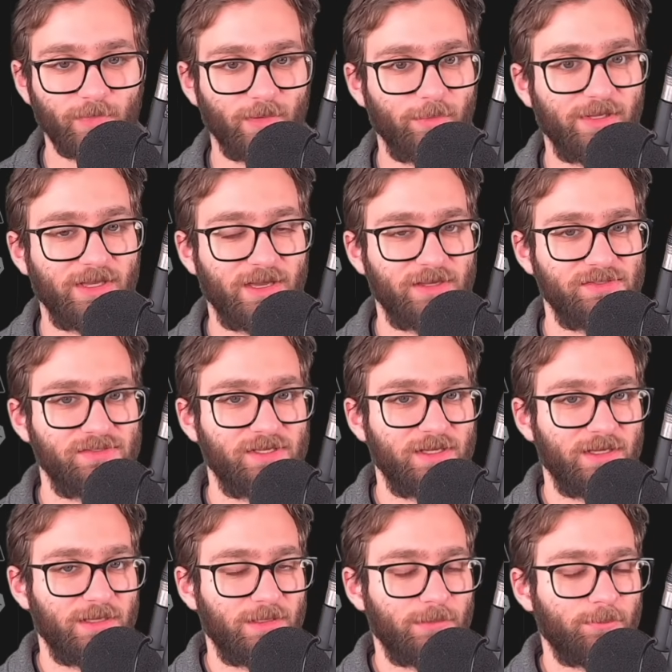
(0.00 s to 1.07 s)
because
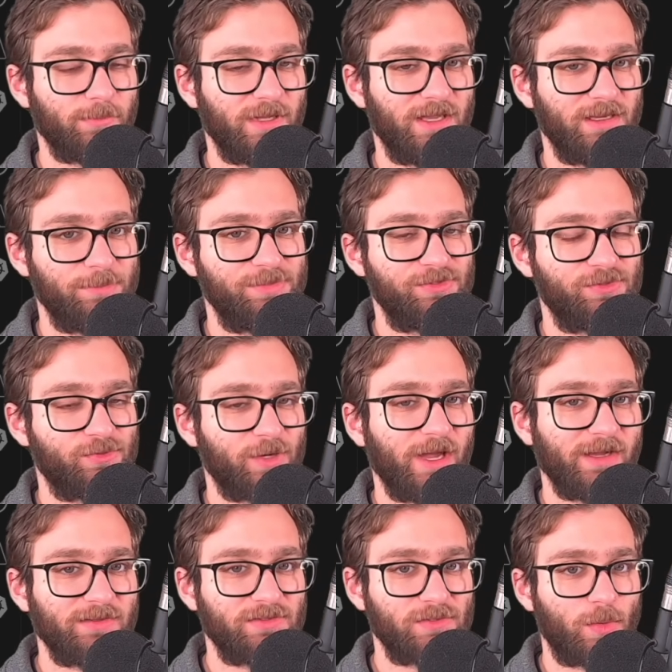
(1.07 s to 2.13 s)
it
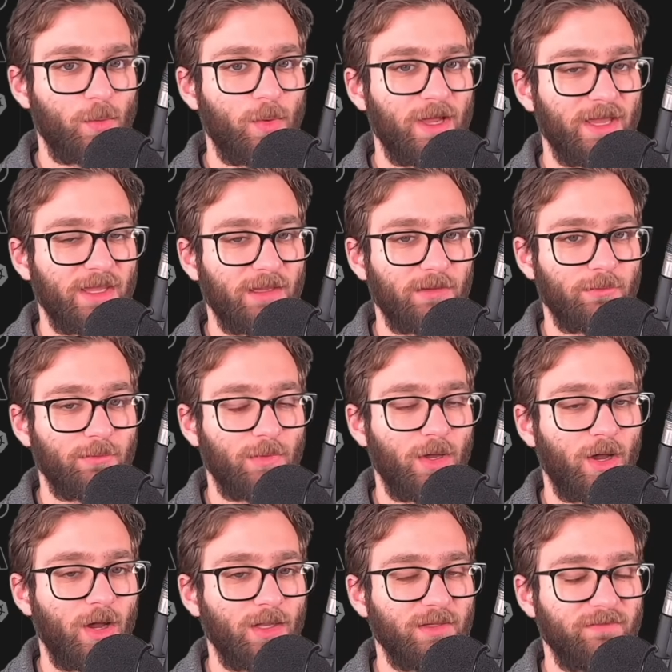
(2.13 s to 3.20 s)
abstracts away
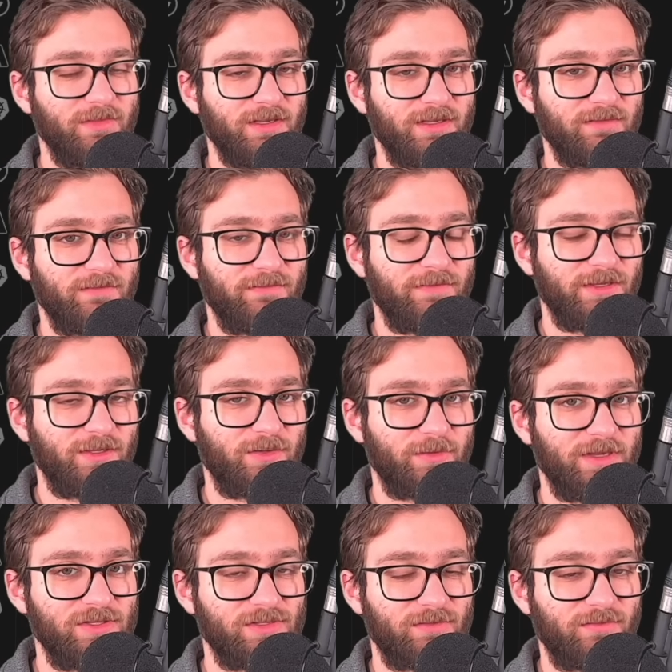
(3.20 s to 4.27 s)
all of the
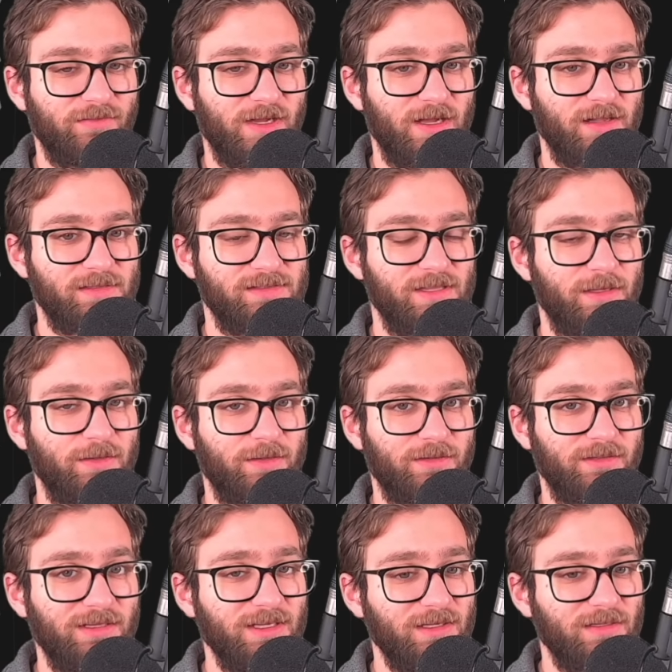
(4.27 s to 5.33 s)
configuration files that are
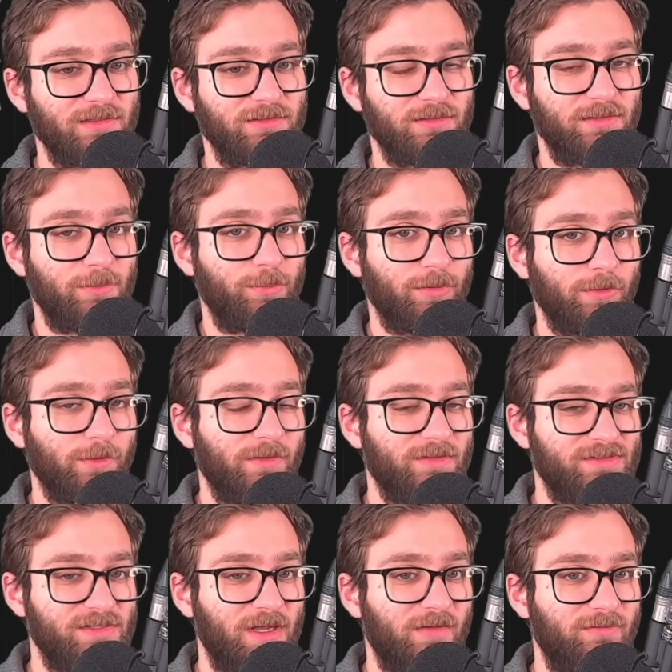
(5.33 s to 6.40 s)
needed to deploy the
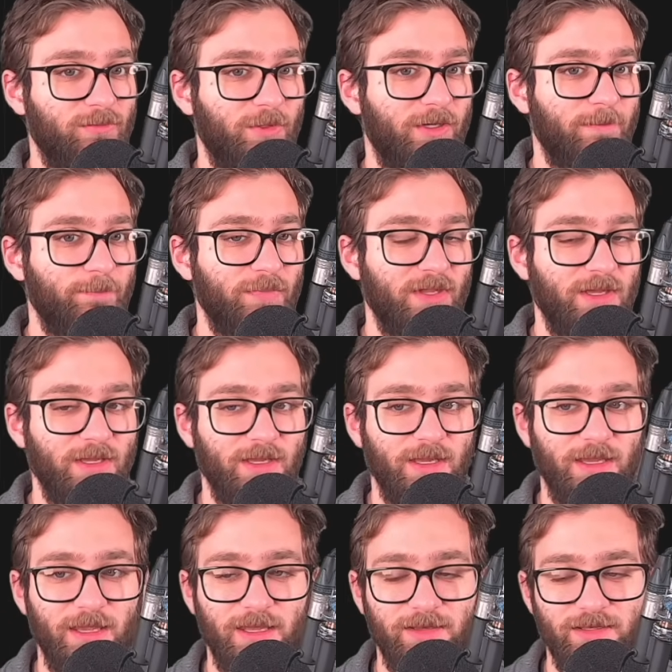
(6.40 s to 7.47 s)
software,
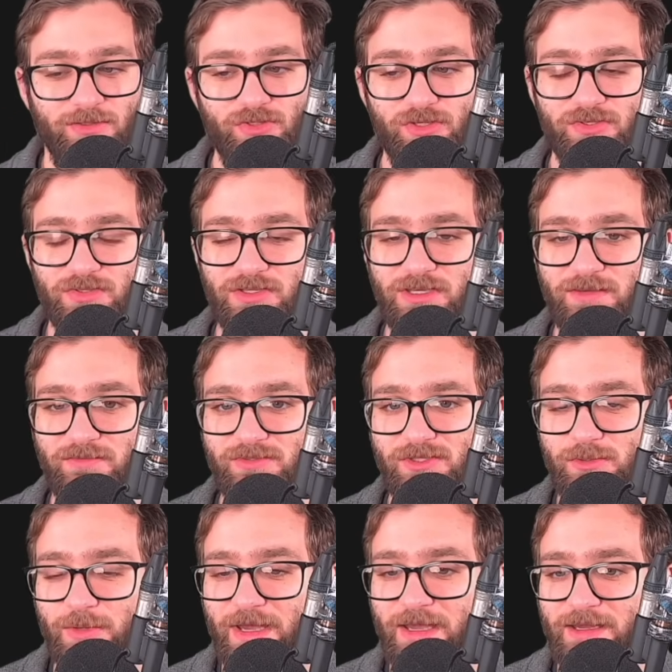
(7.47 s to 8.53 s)
and it just gives
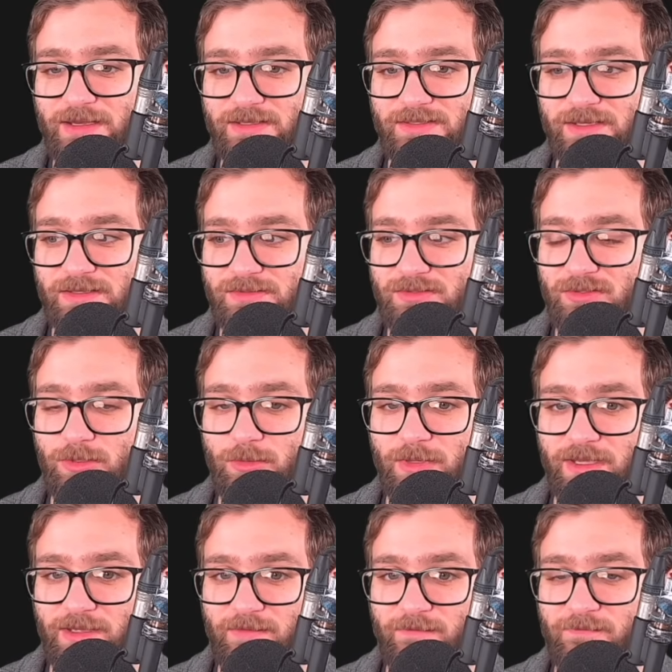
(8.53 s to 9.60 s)
you access to
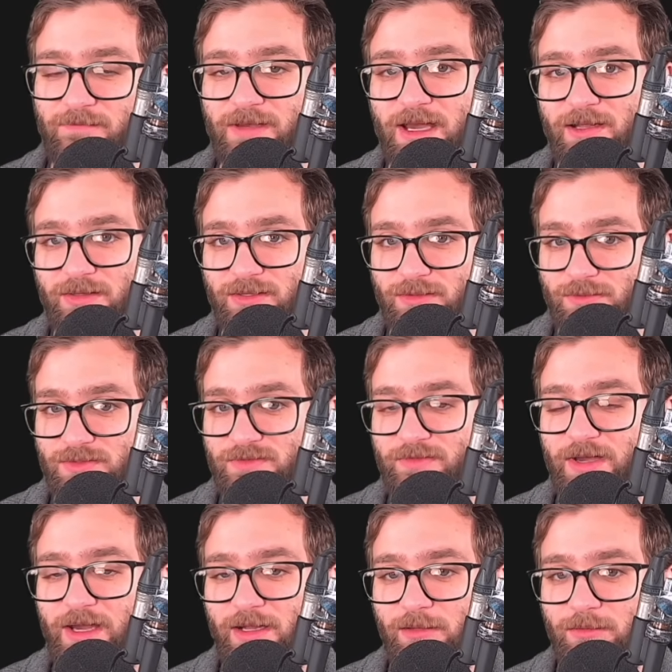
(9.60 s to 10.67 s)
a values
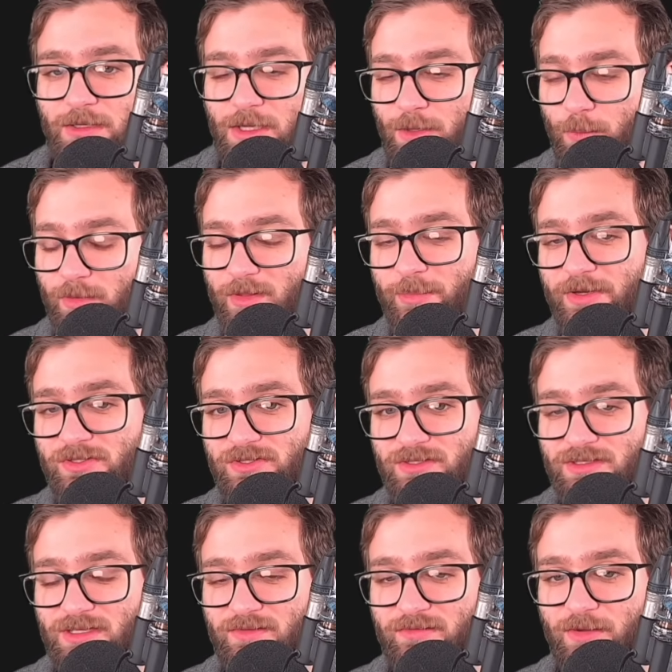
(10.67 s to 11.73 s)
file with a bunch of
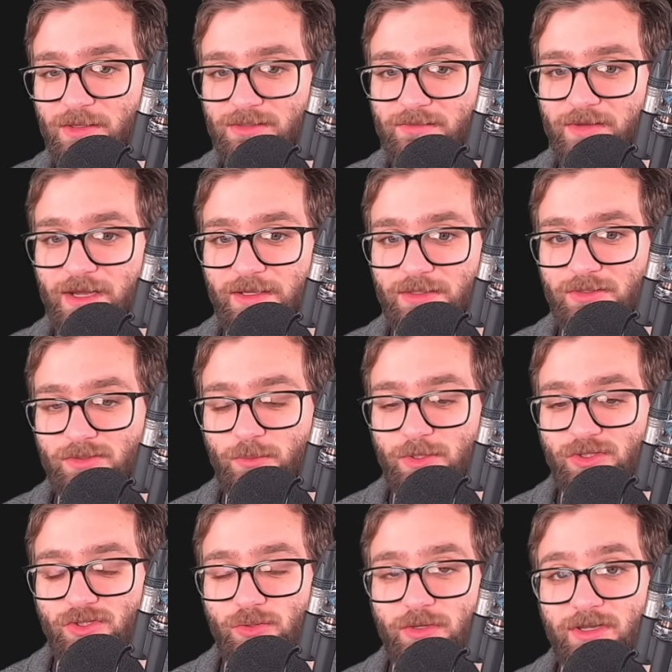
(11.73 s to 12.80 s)
default values
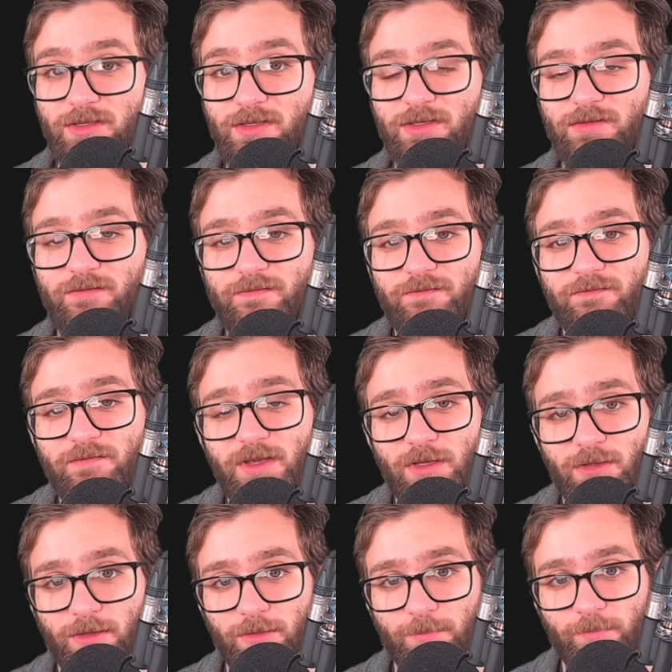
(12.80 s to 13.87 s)
which you can
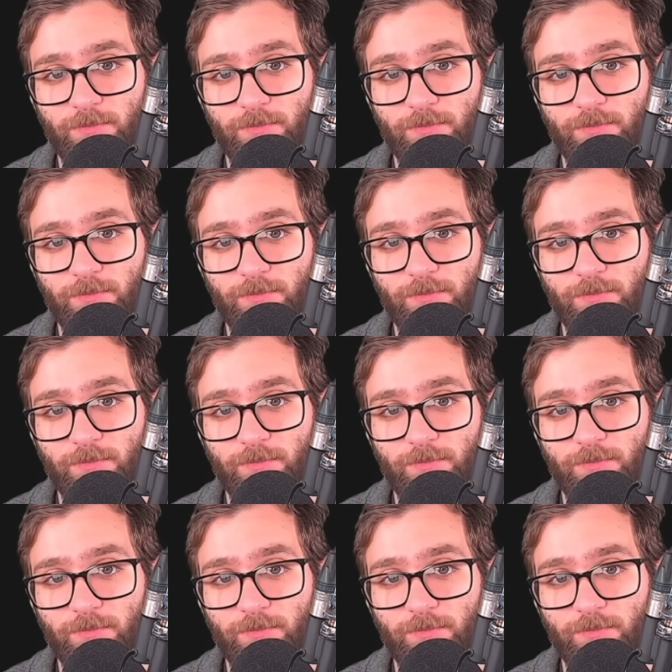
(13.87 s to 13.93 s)
configure